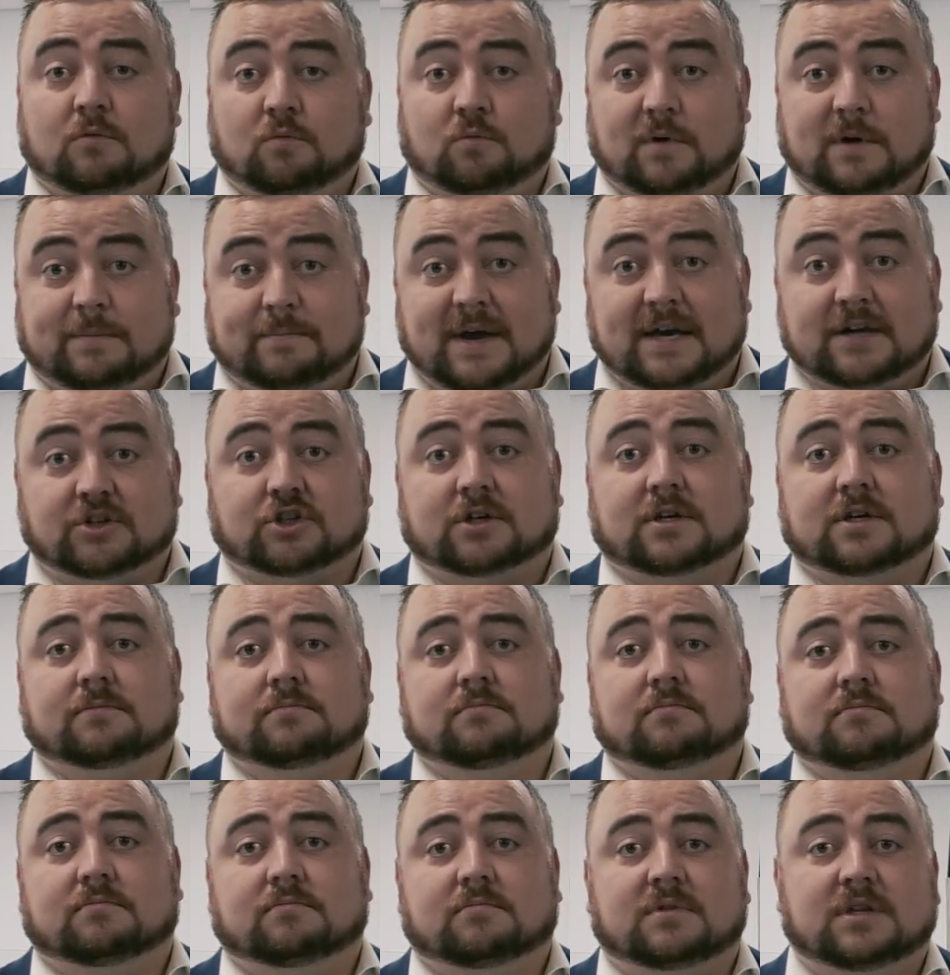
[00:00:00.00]
We measure
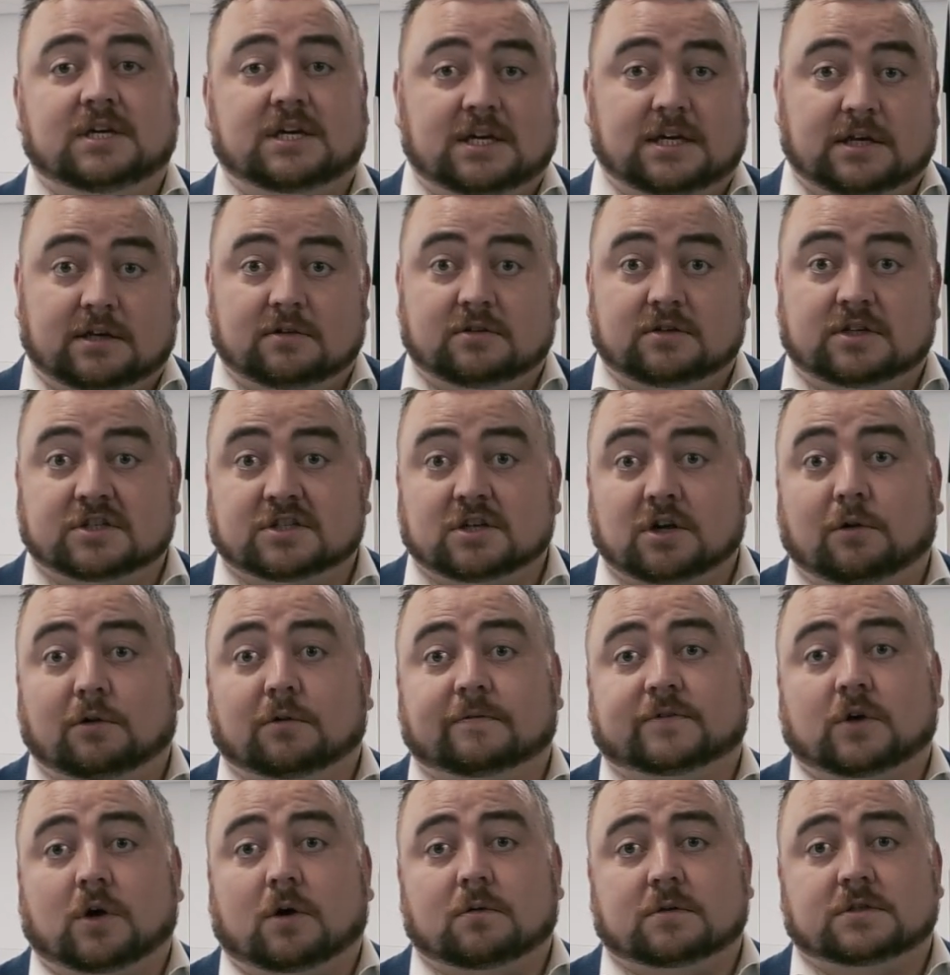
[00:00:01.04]
the
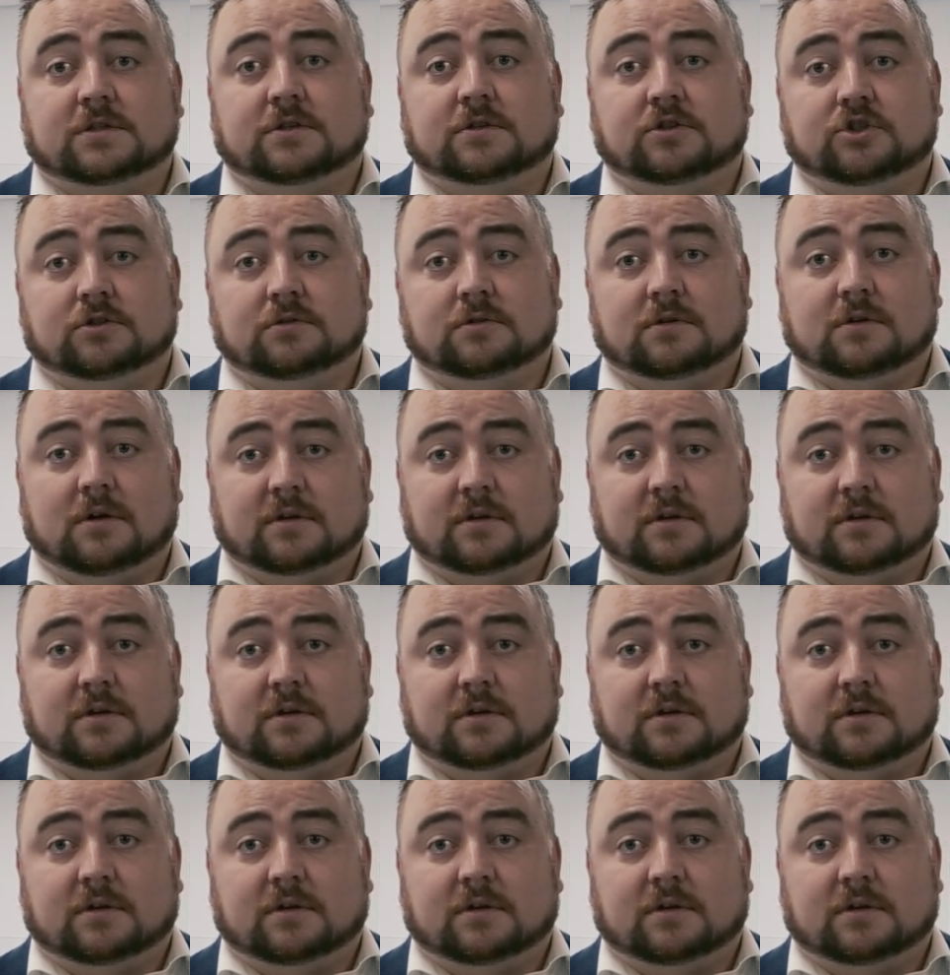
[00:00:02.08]
dissolved oxygen